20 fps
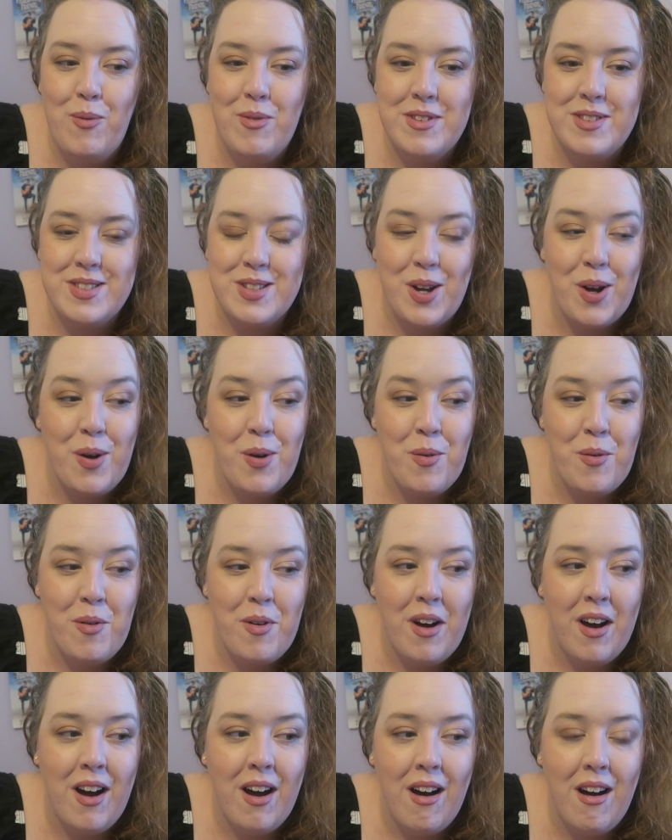So
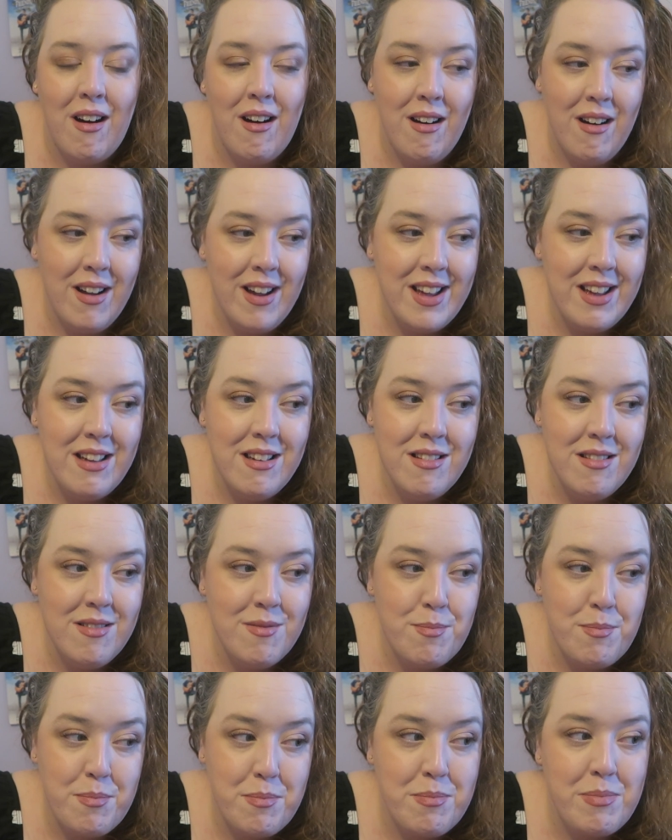I,
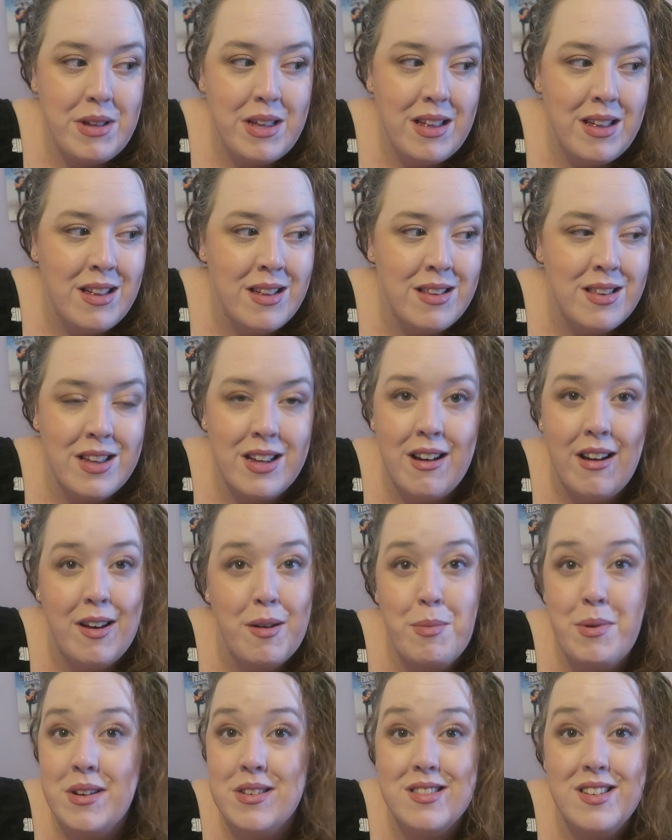being the kind
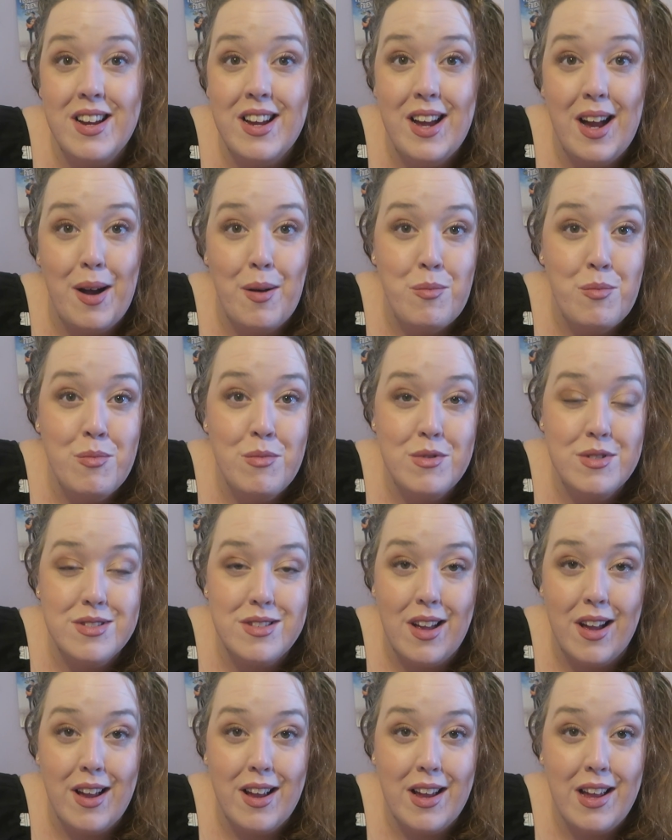of person I am, was
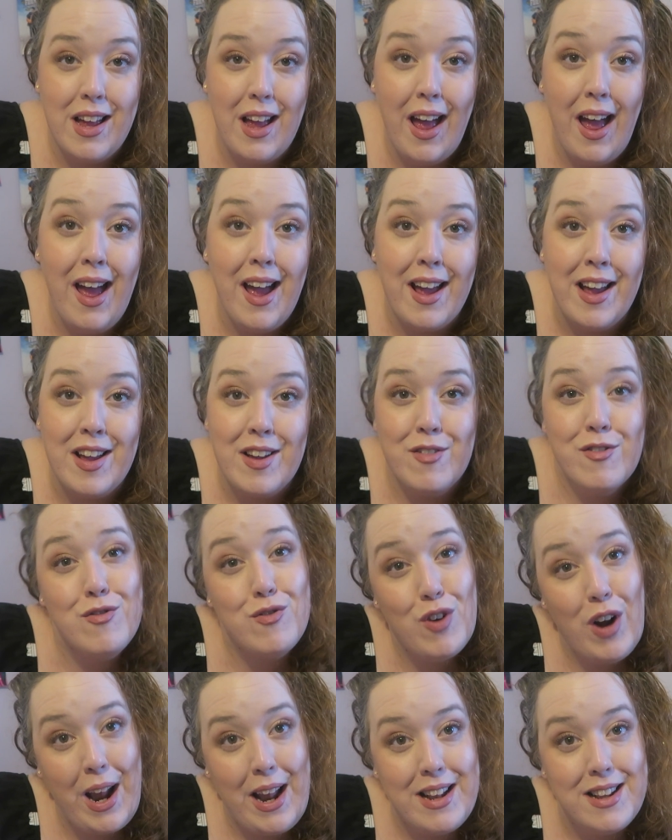like, hey
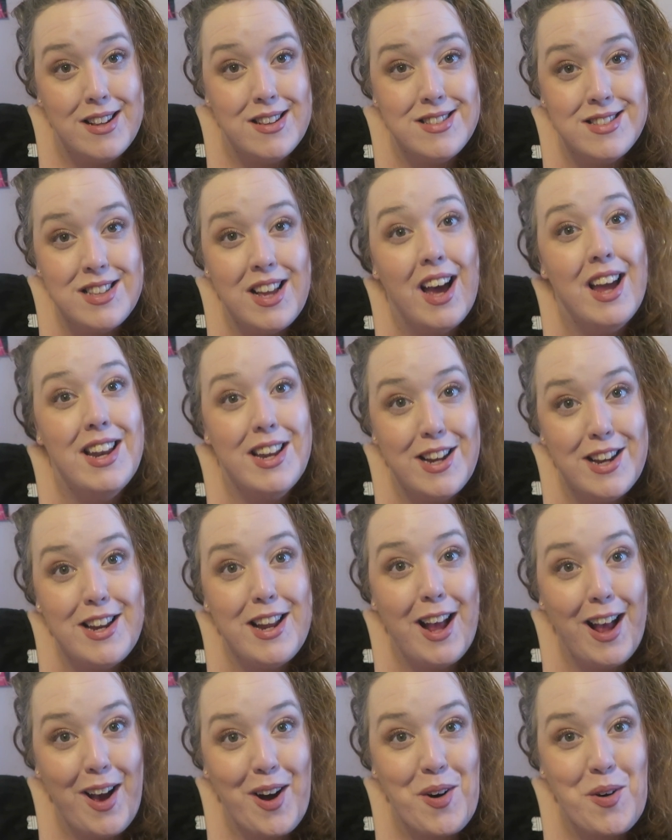friends, I need
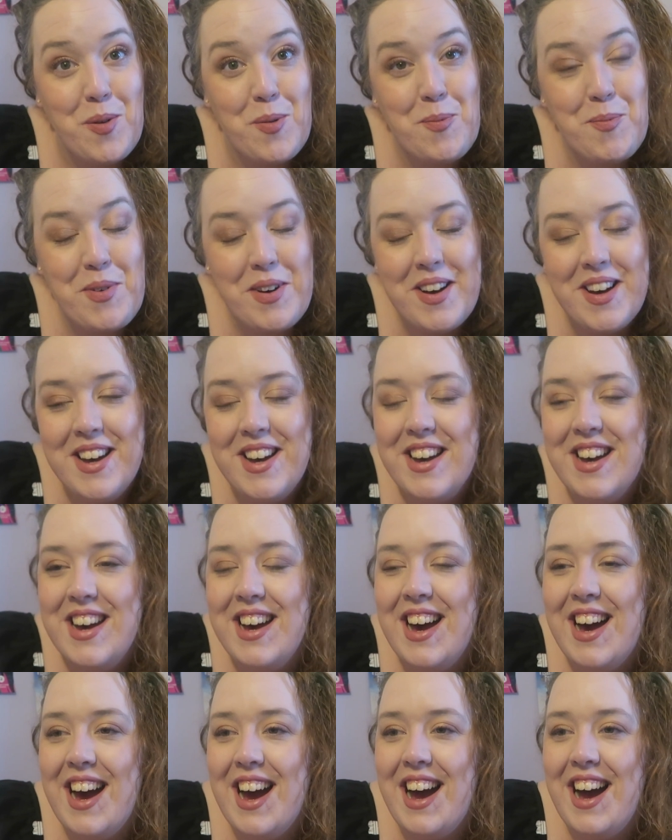your help.
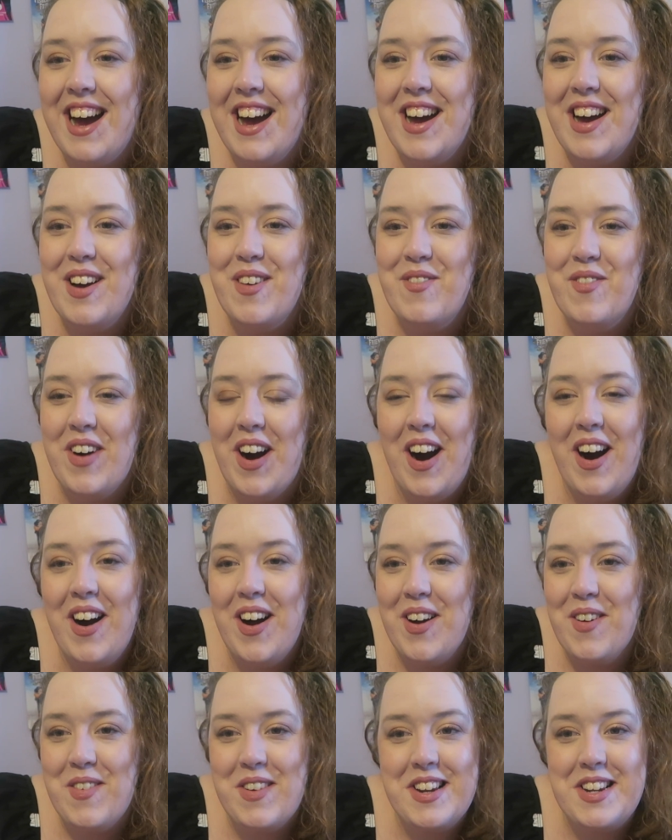
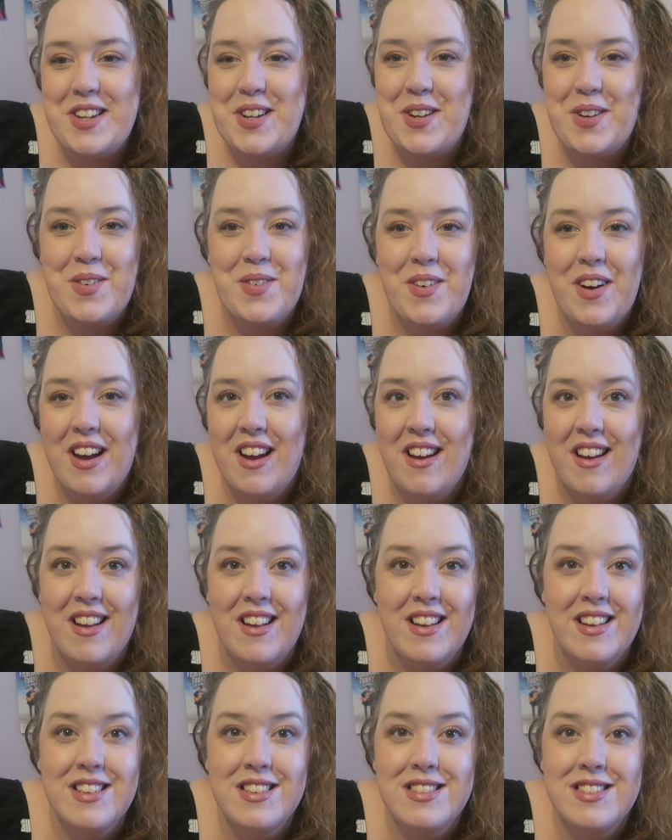I want to do
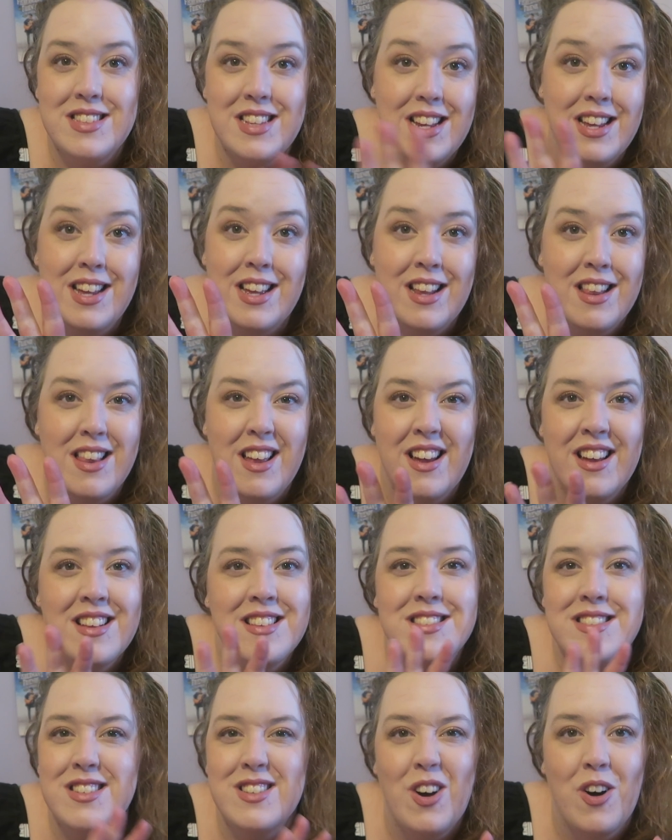a silly like
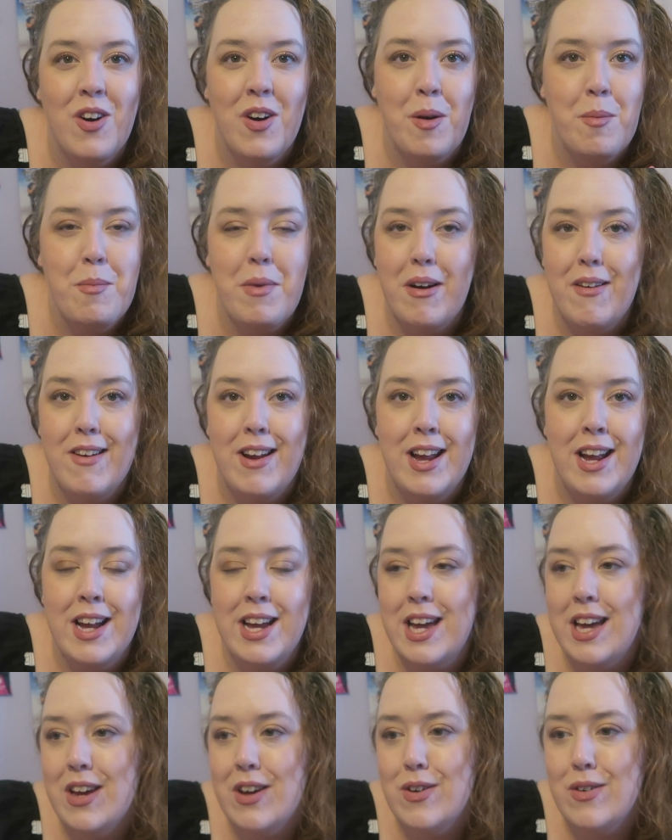snog, marry,
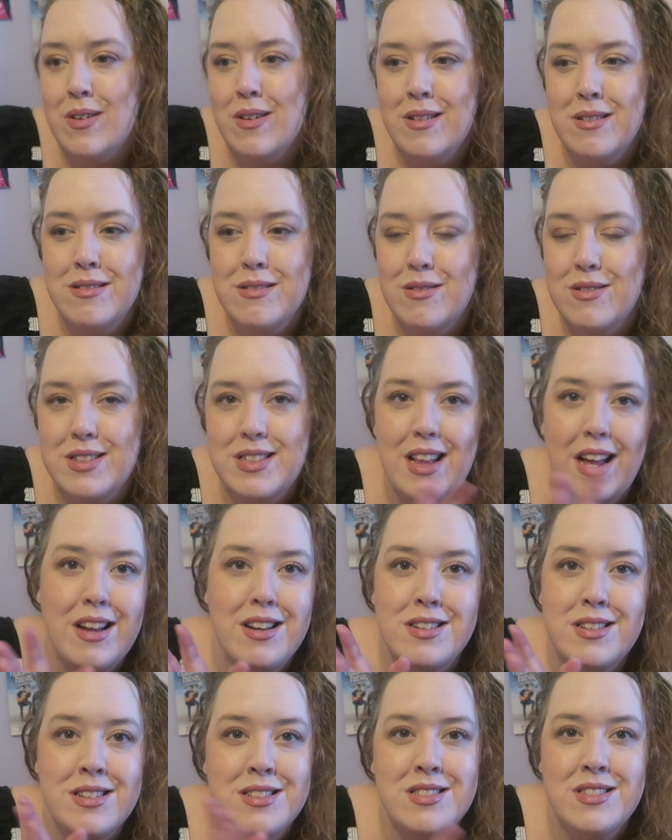kill /
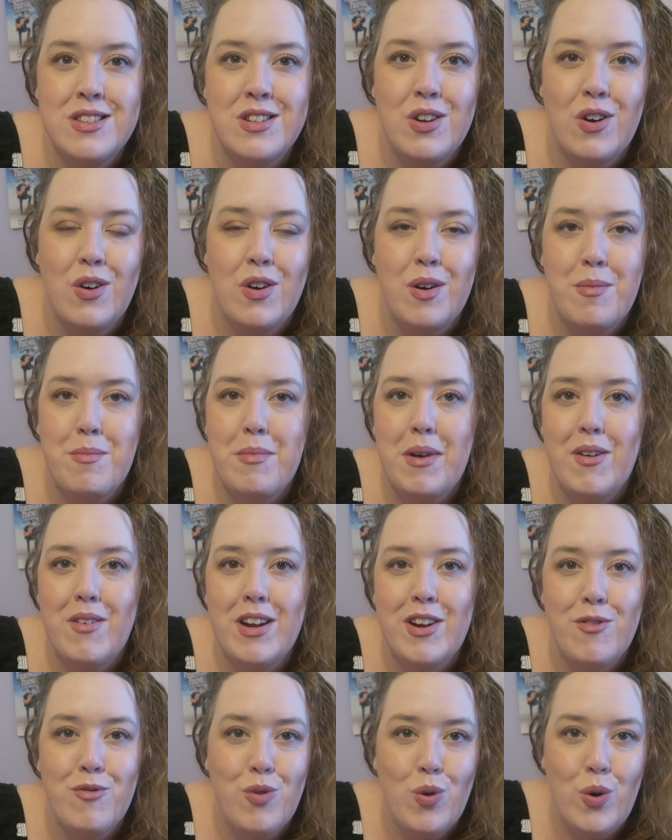snog, marry,
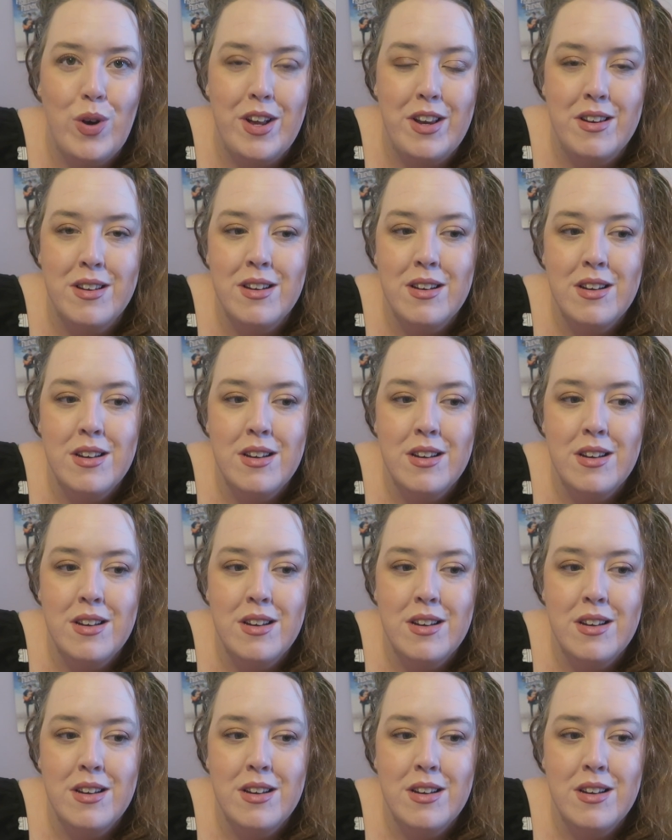avoid